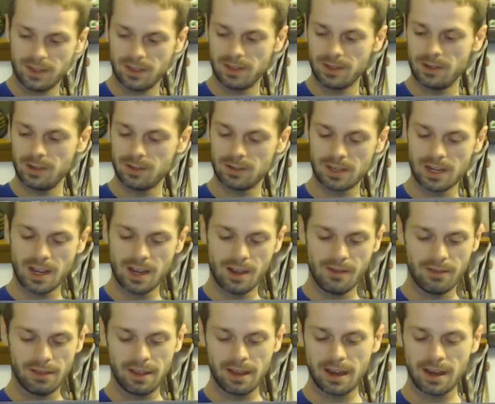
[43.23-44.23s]
You stay
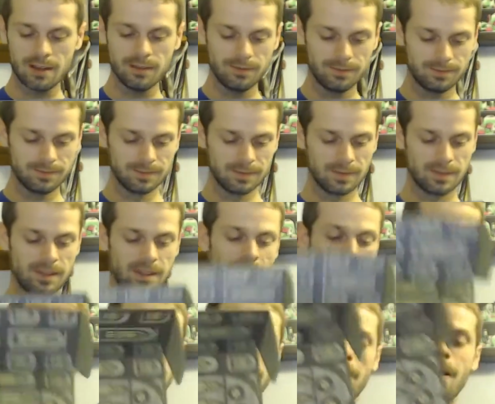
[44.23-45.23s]
over there.
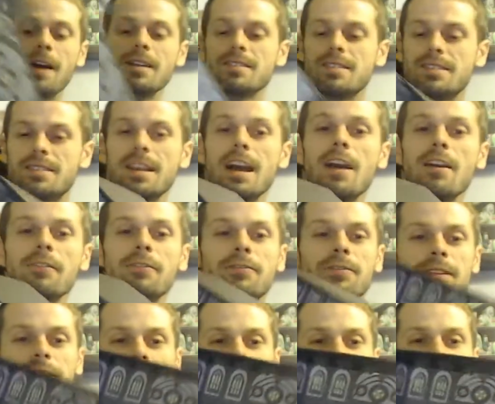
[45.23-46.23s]
The box itself
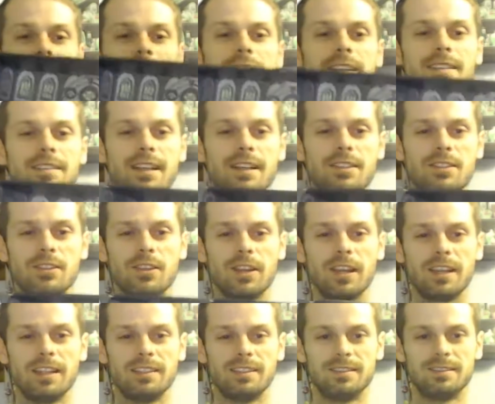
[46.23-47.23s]
is
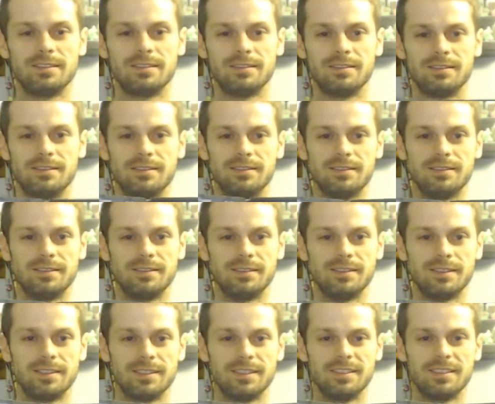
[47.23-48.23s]
actually
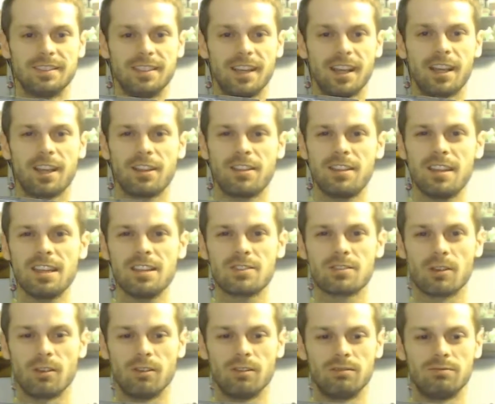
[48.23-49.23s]
a
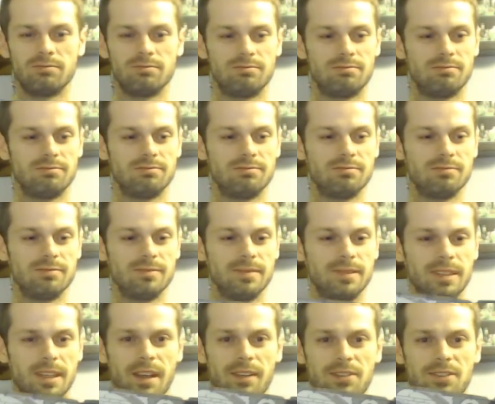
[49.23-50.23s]
cathedral
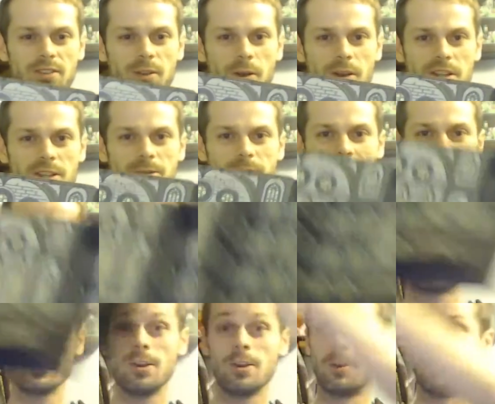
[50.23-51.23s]
of sorts, which I
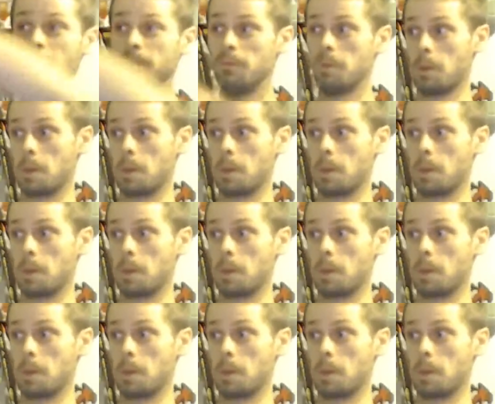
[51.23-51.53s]
assume